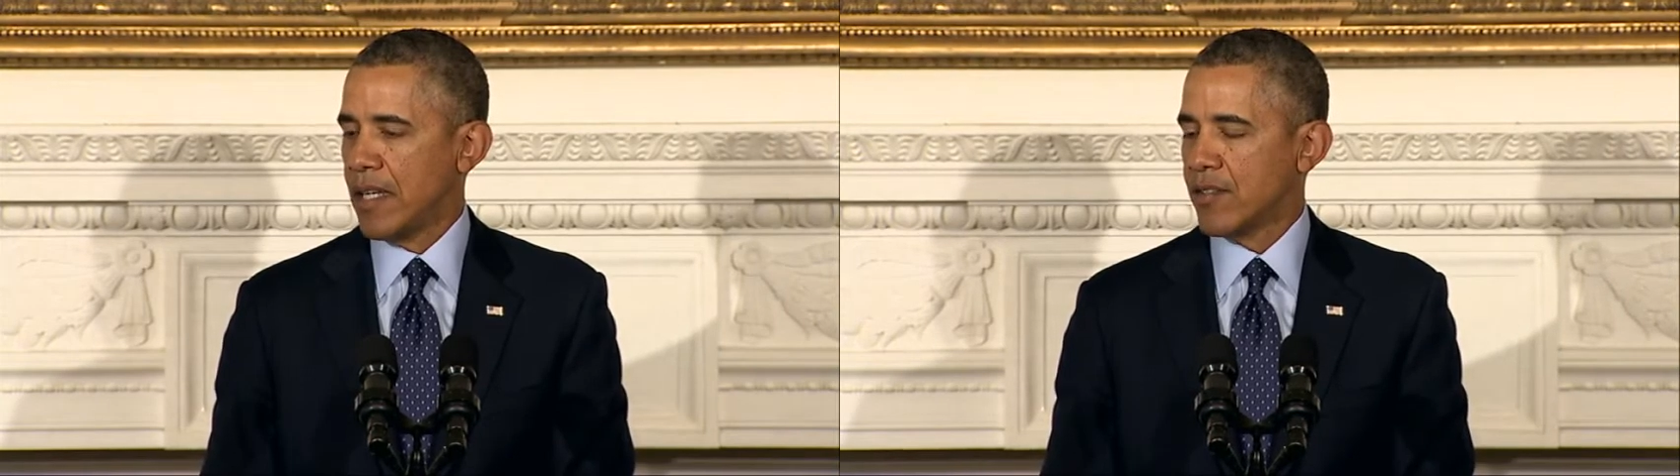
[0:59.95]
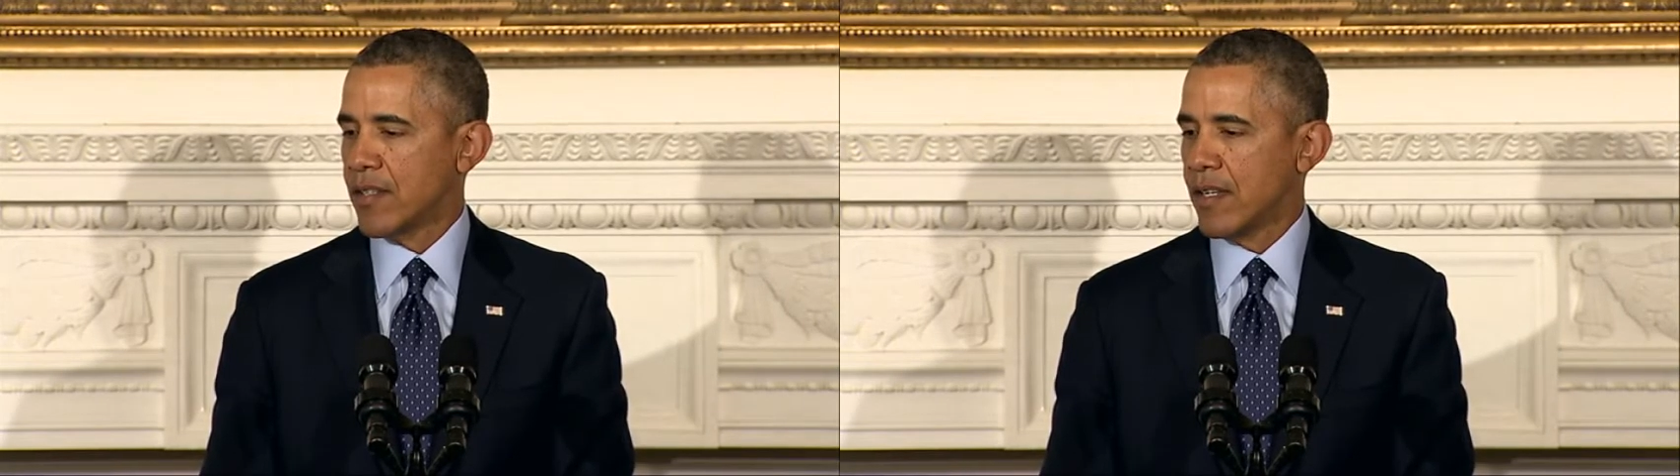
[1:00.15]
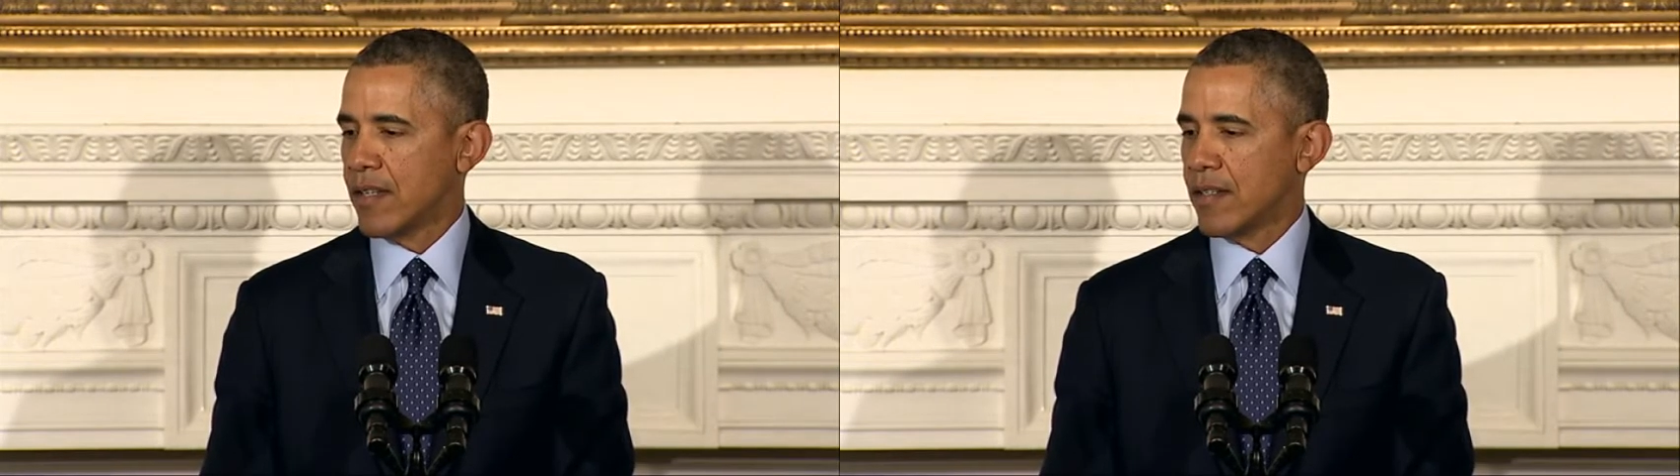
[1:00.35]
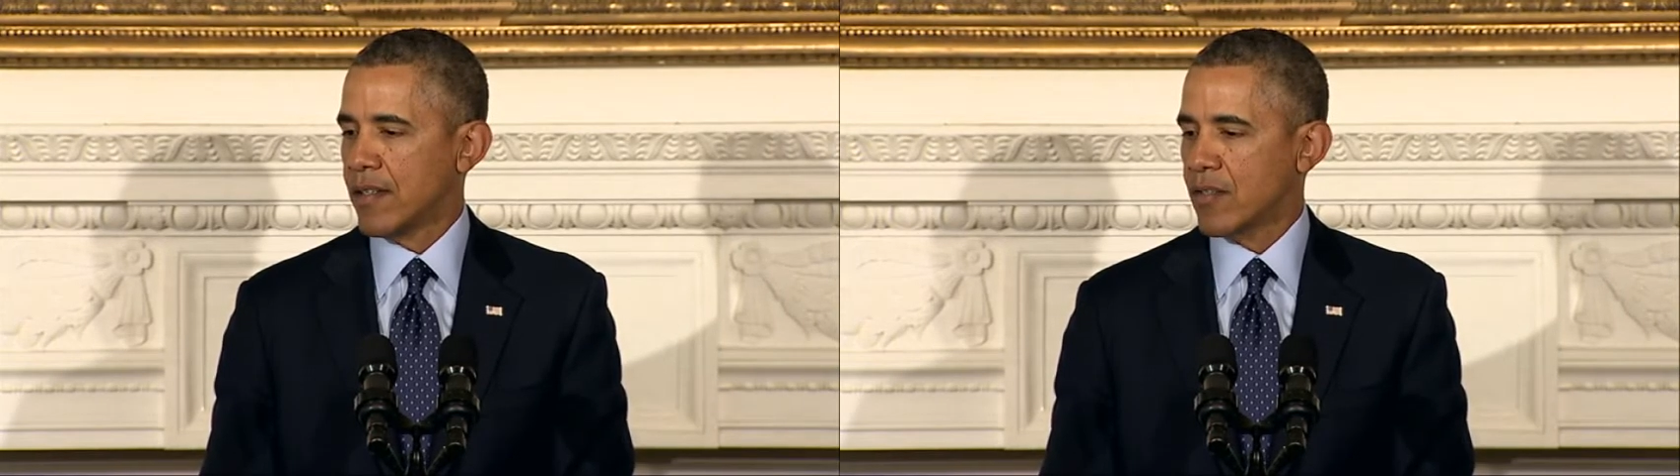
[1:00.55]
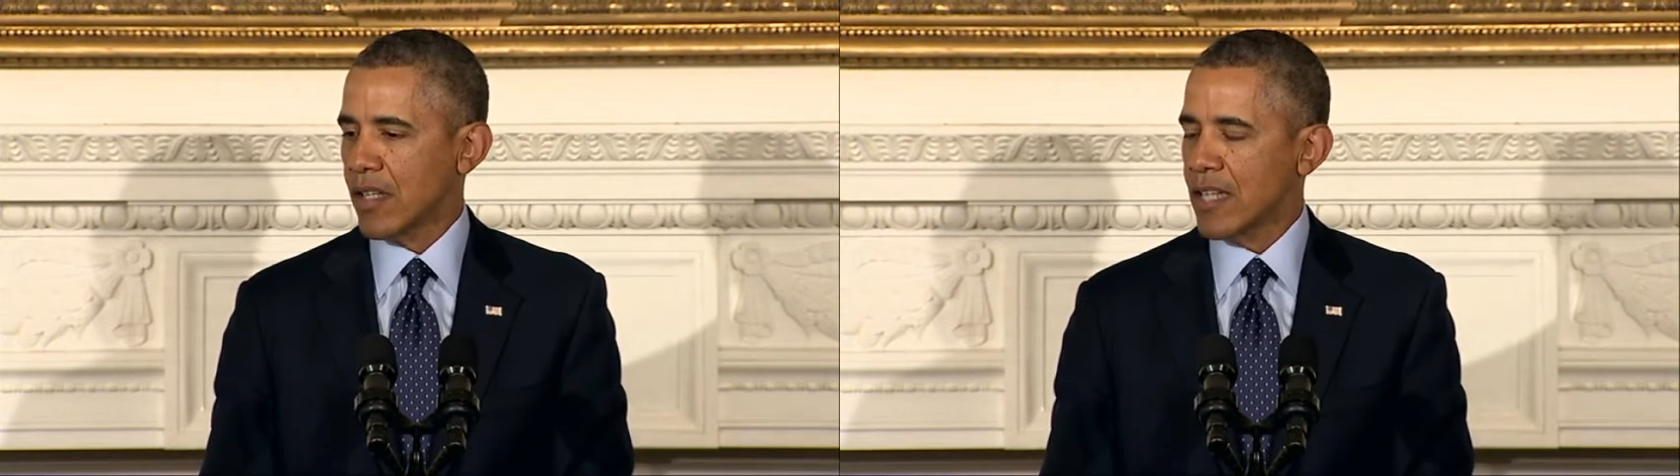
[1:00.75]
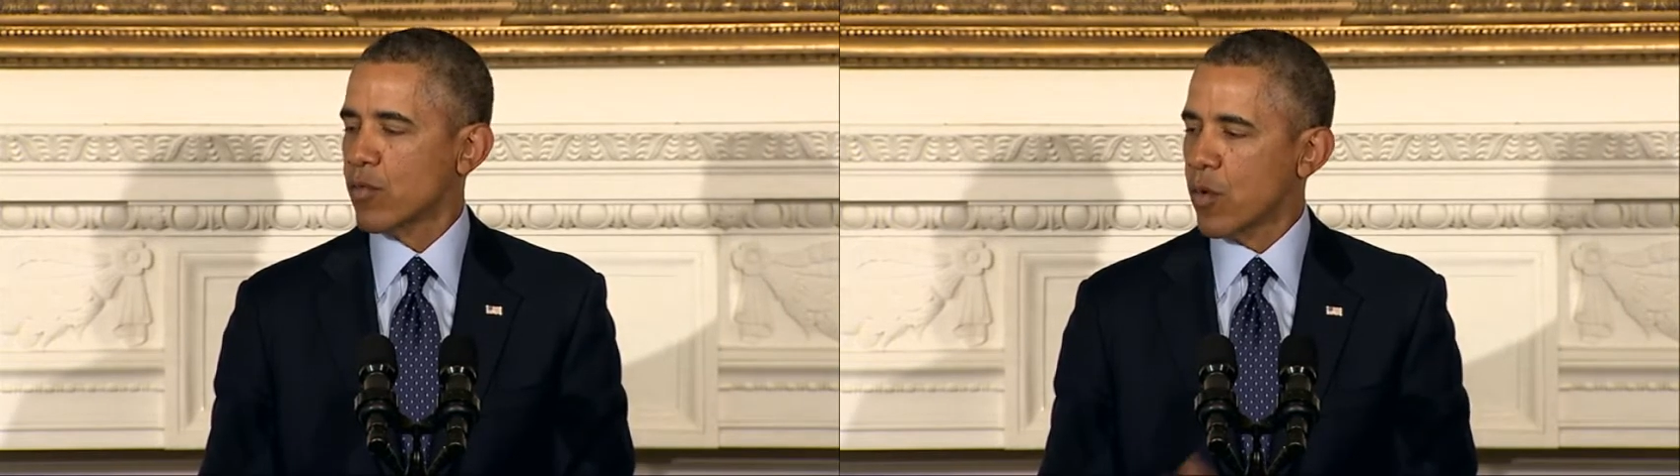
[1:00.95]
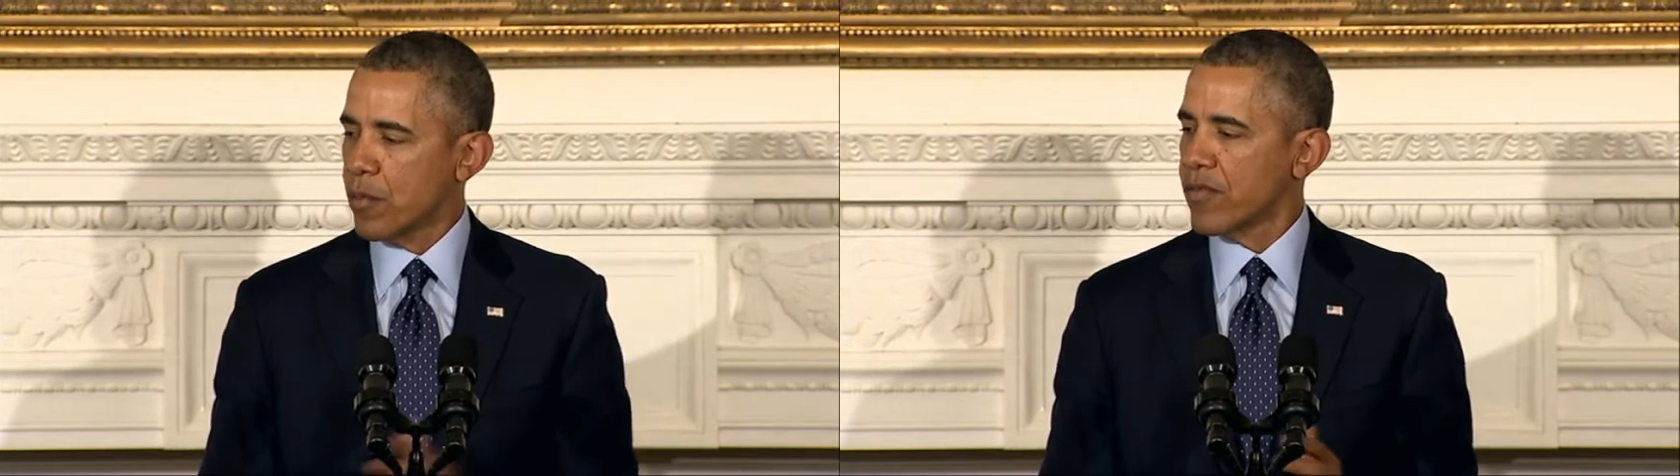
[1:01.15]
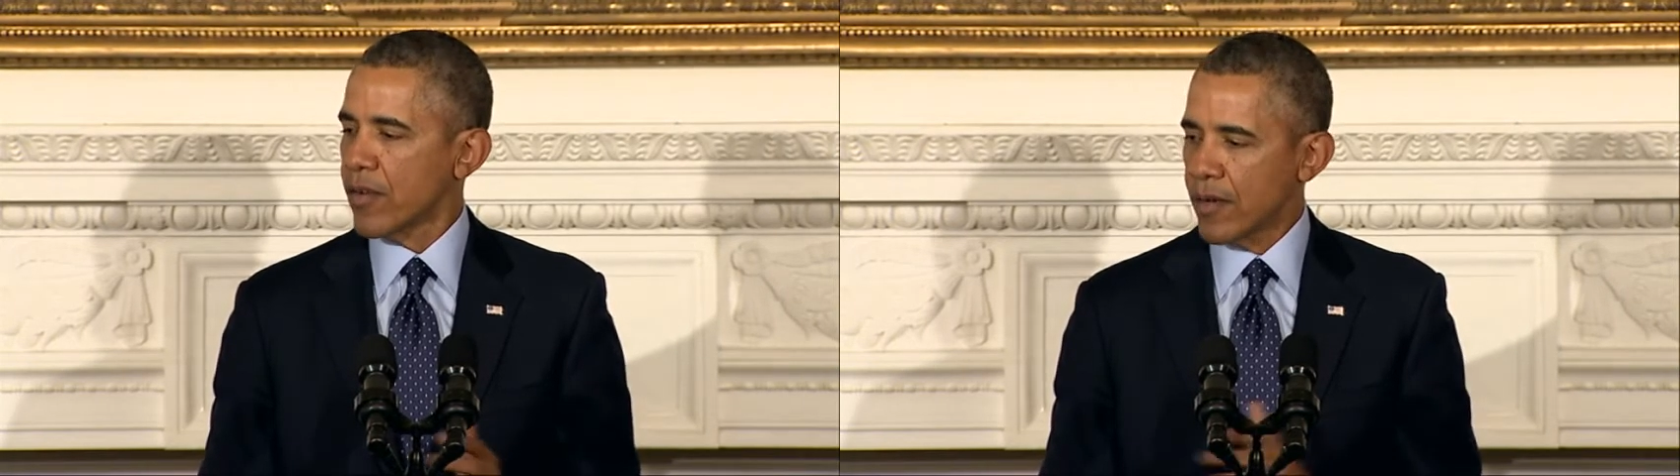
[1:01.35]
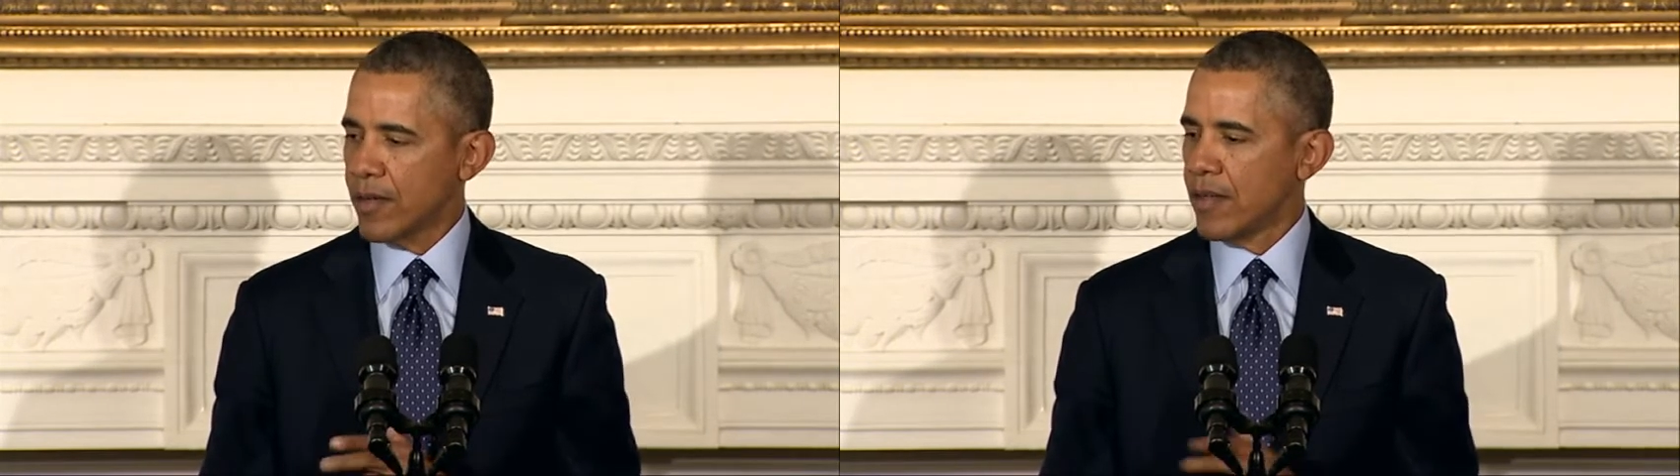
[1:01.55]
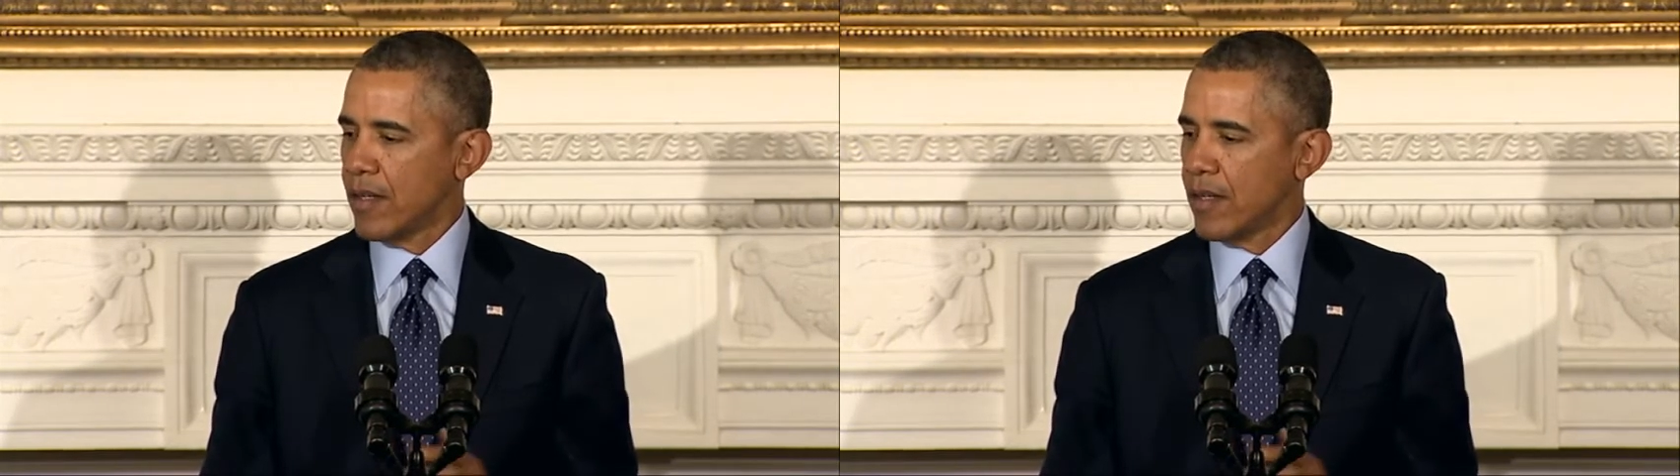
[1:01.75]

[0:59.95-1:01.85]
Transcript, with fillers: means that there's less room for